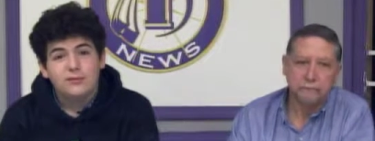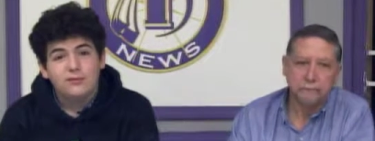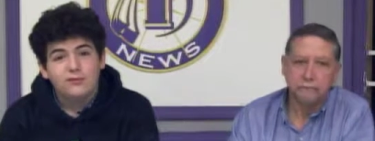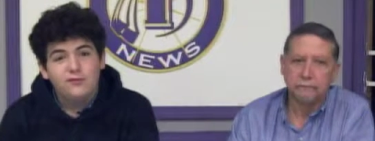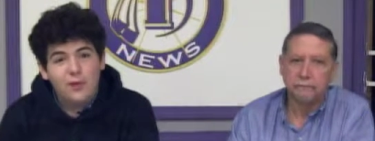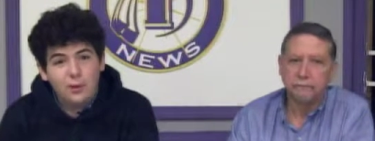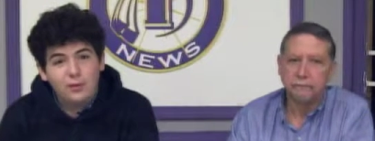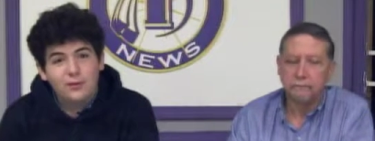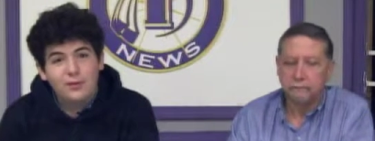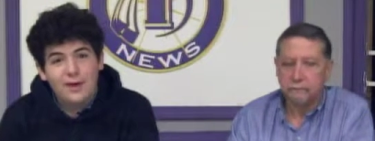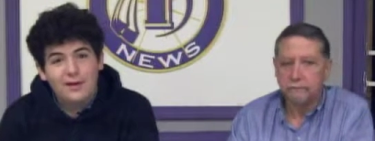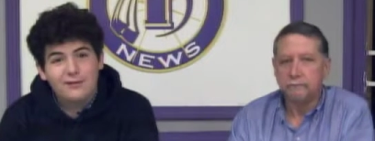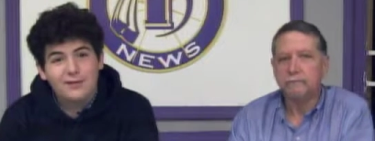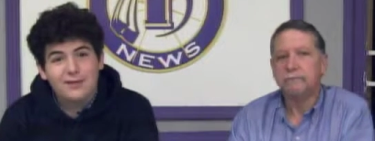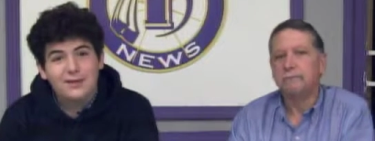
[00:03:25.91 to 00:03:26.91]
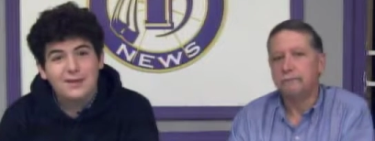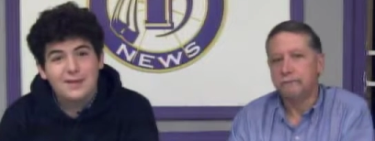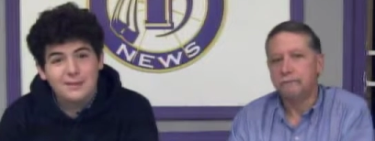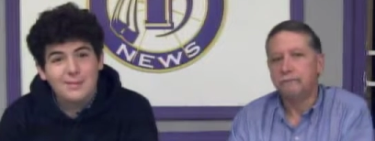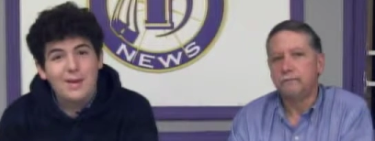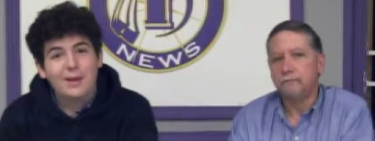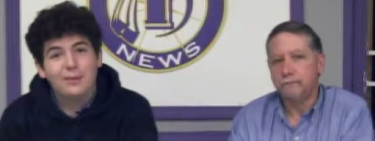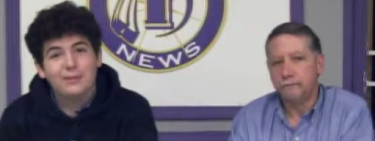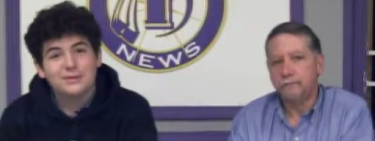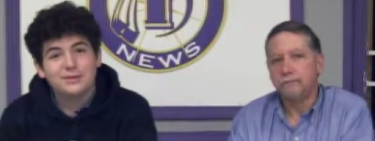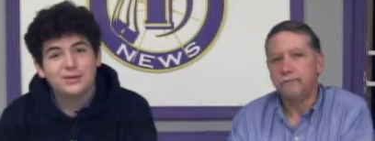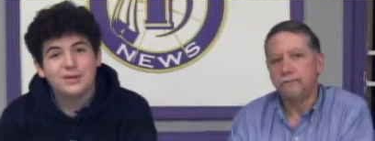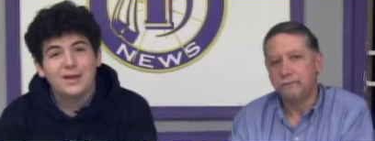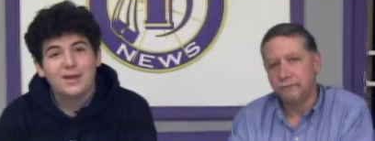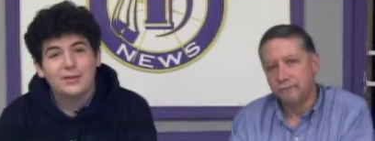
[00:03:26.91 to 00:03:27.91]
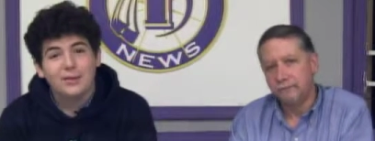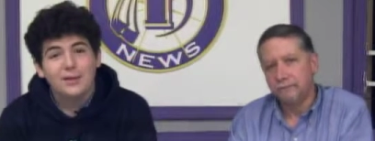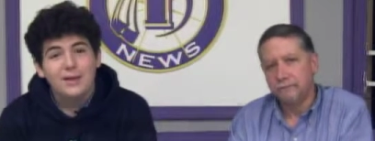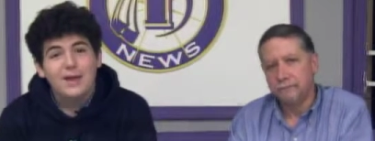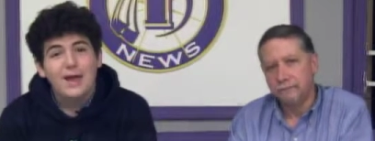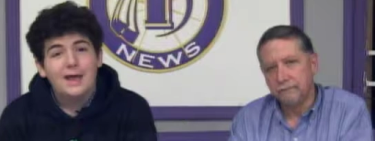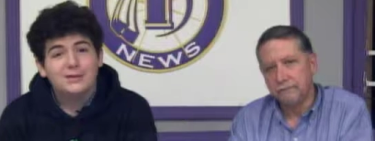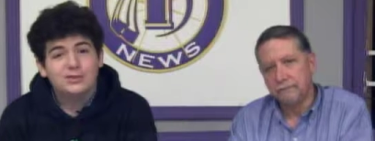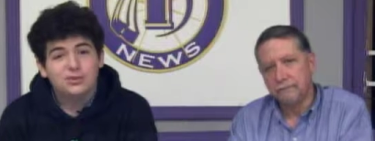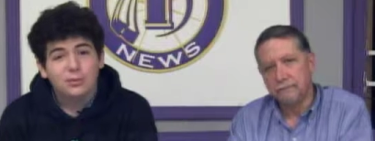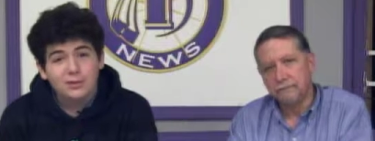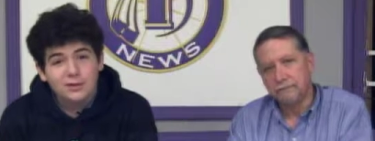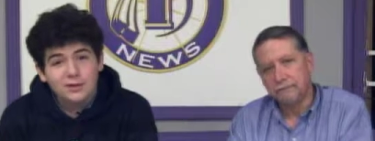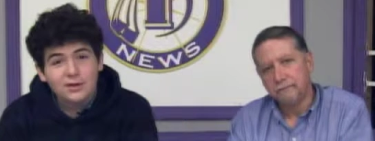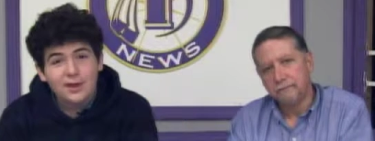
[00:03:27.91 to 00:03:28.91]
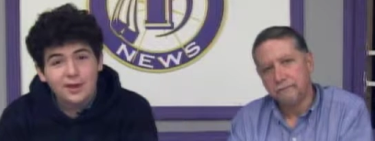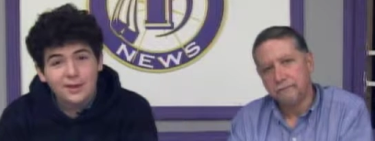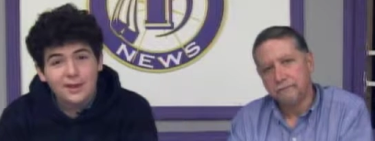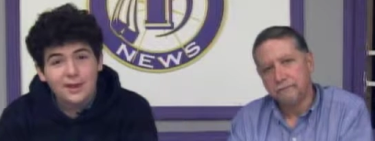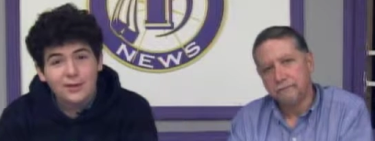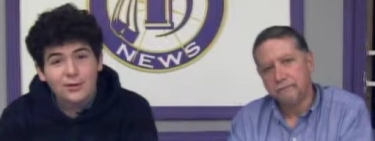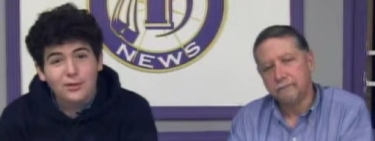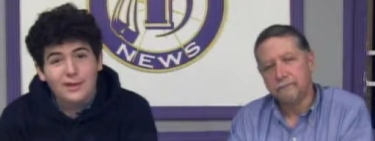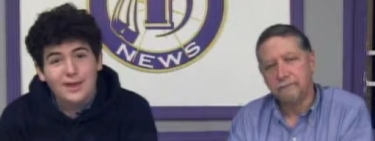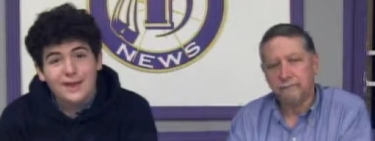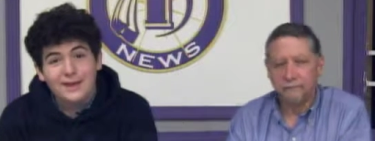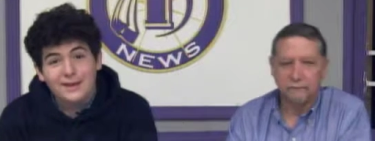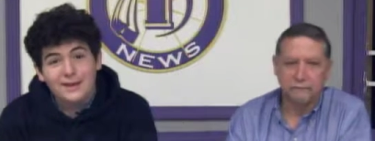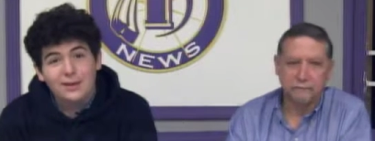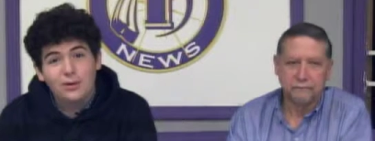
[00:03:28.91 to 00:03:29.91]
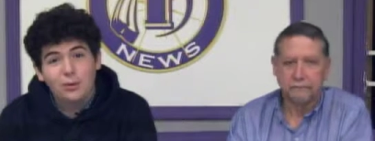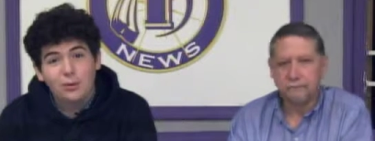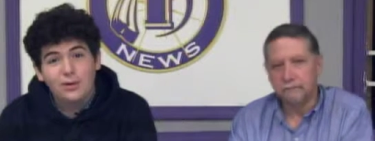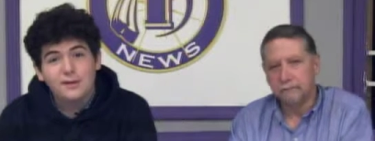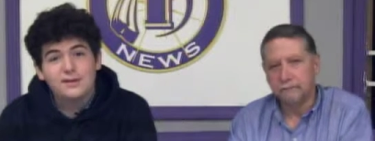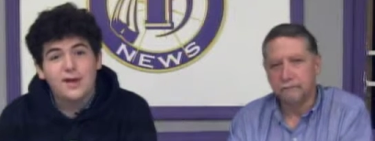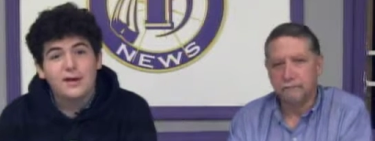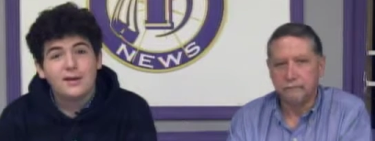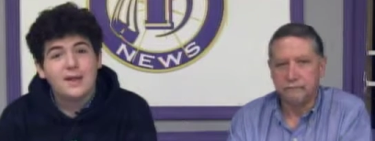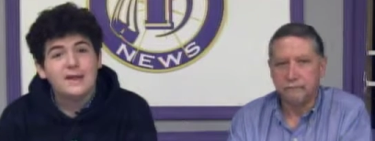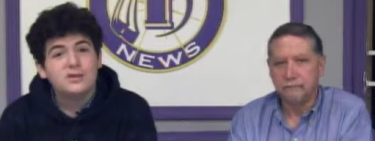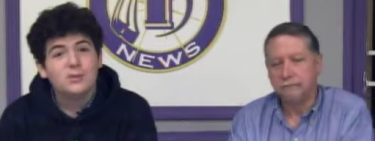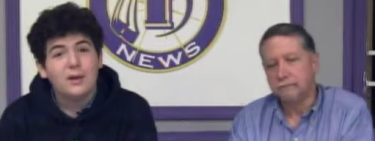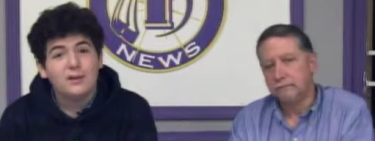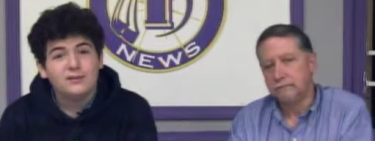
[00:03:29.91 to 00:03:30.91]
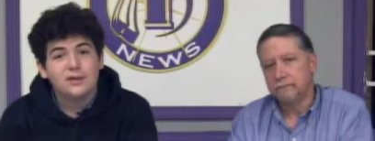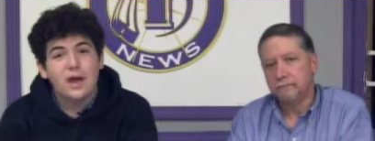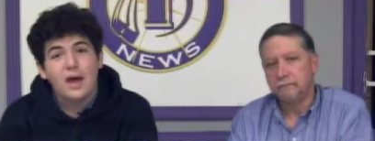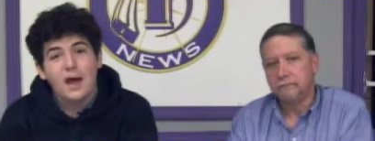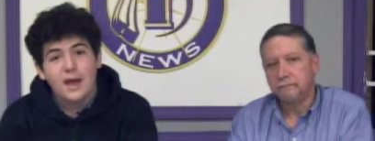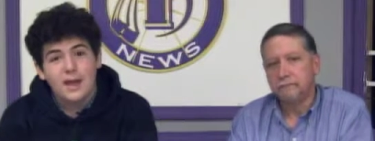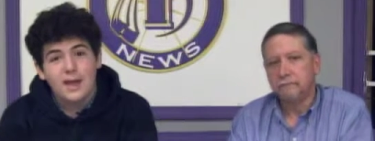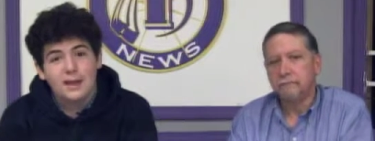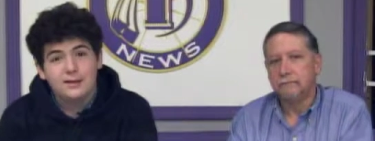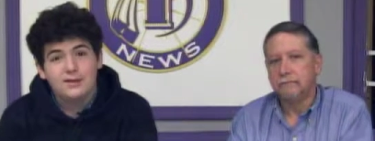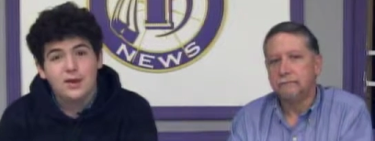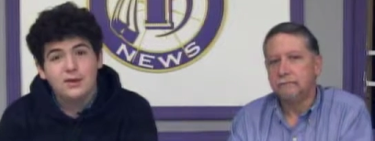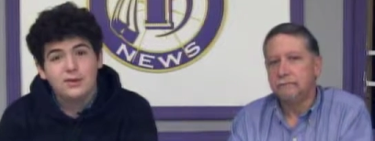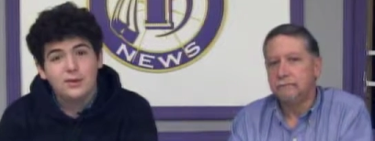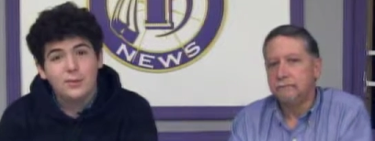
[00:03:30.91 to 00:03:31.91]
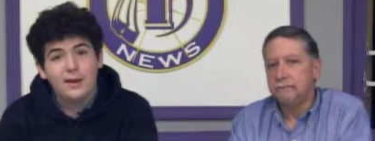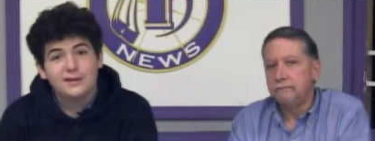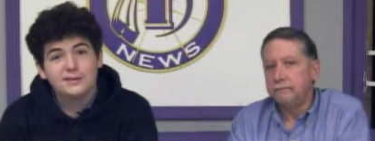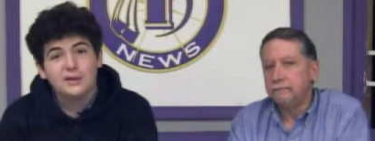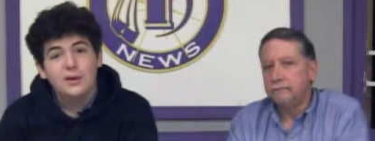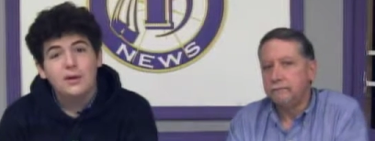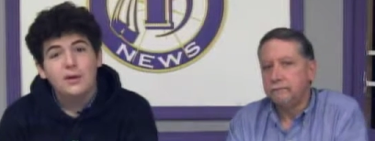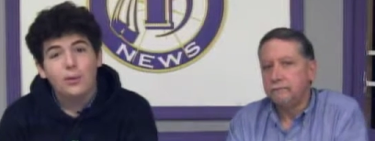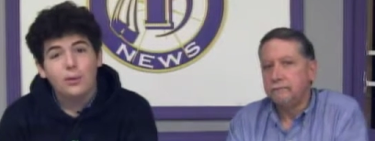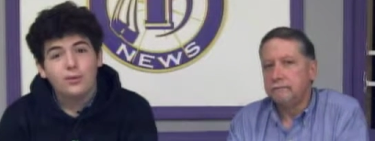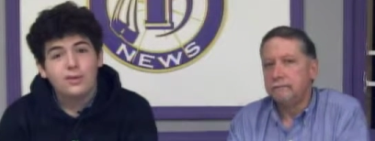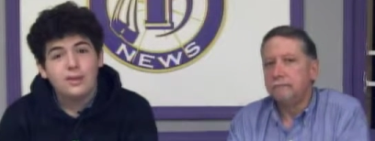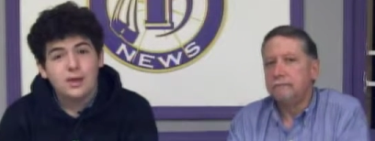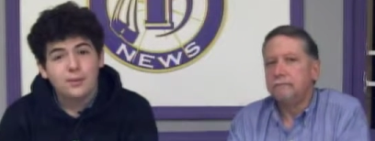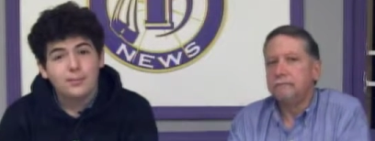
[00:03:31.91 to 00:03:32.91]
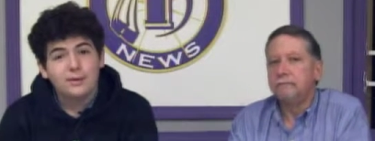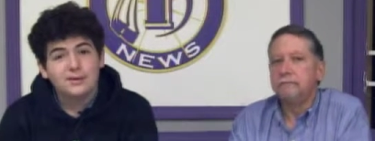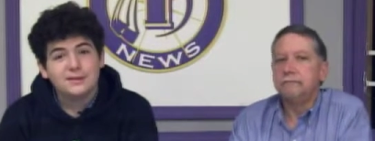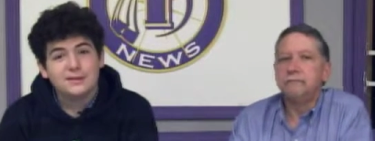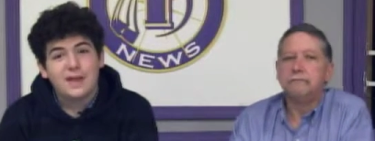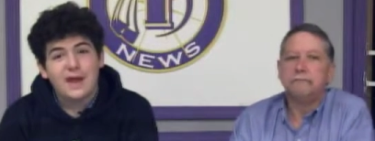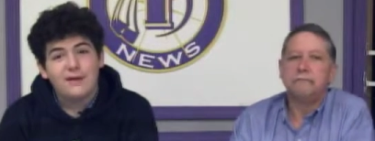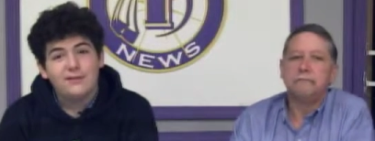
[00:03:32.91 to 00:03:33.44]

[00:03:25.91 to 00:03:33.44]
Speaker 1: photographer email Mr. Kinkle at jordan.kinkle at indianola.k12.ia.us or the yearbook staff